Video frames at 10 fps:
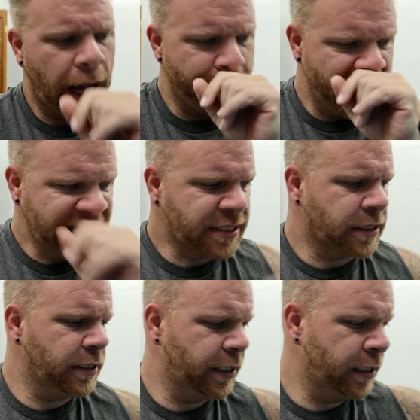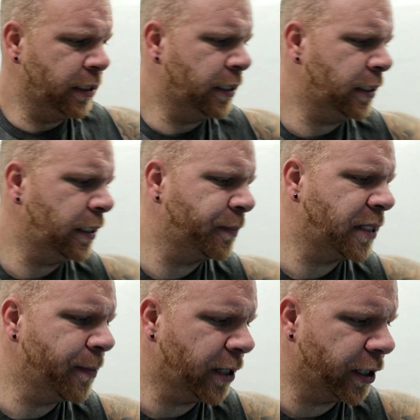I'm basically I'm
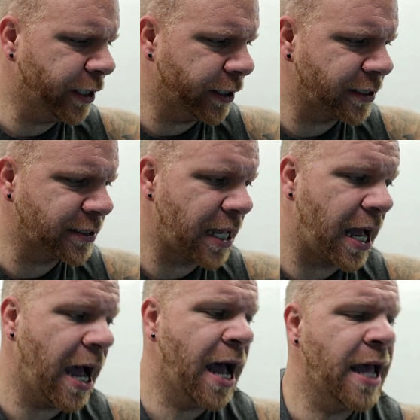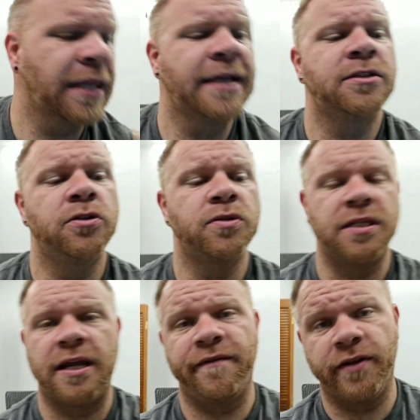coming on here because I like to do
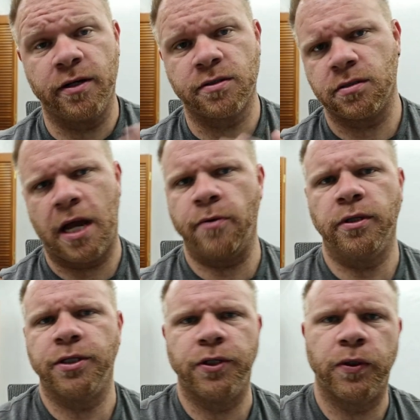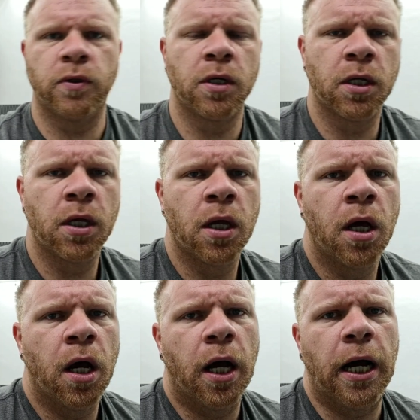sit down videos. I really do.
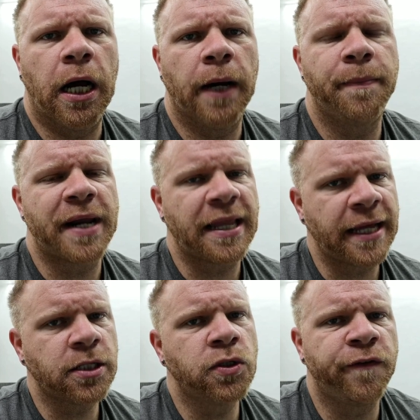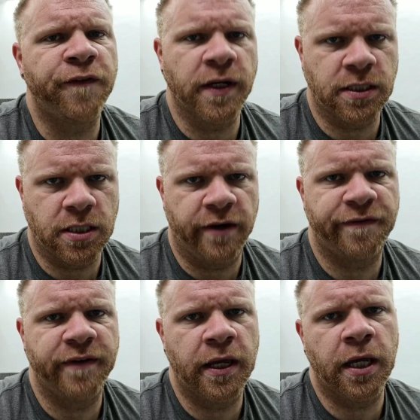Uh, but I like to do fun
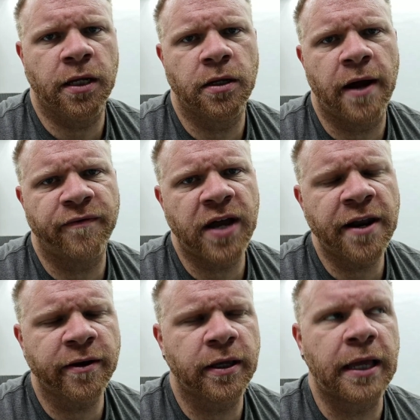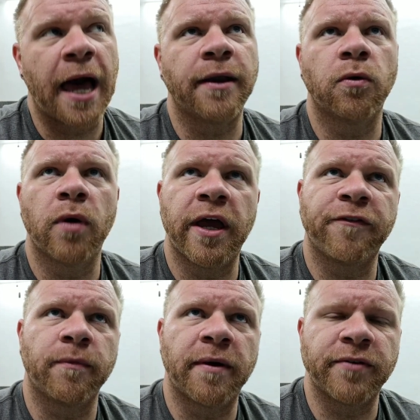stuff and I've kind of gotten away
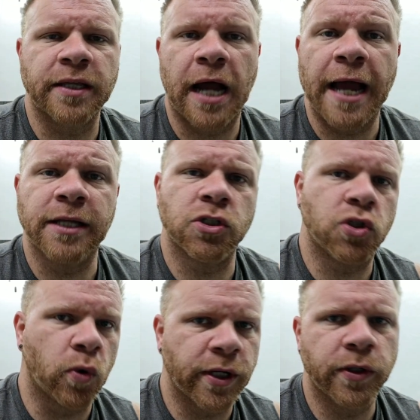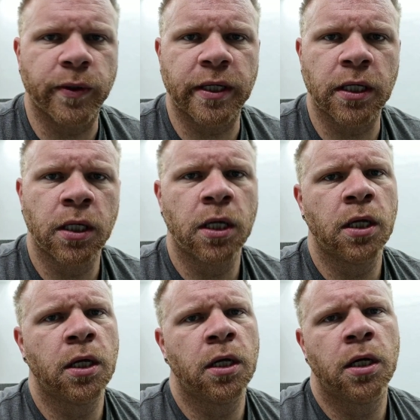from everything I enjoy doing.
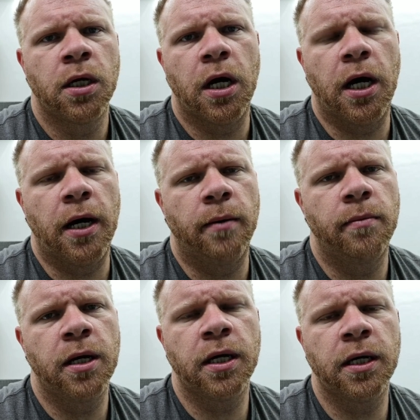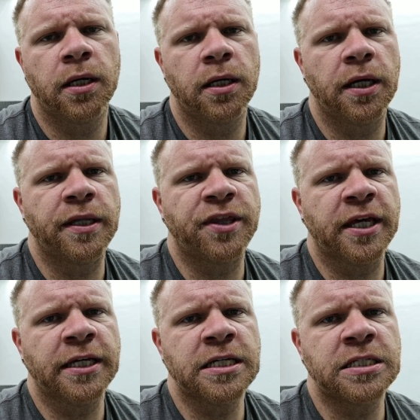Um, and the
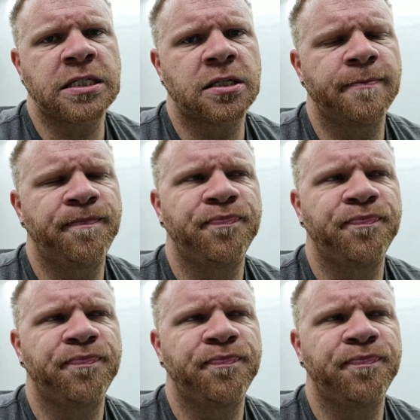thing is,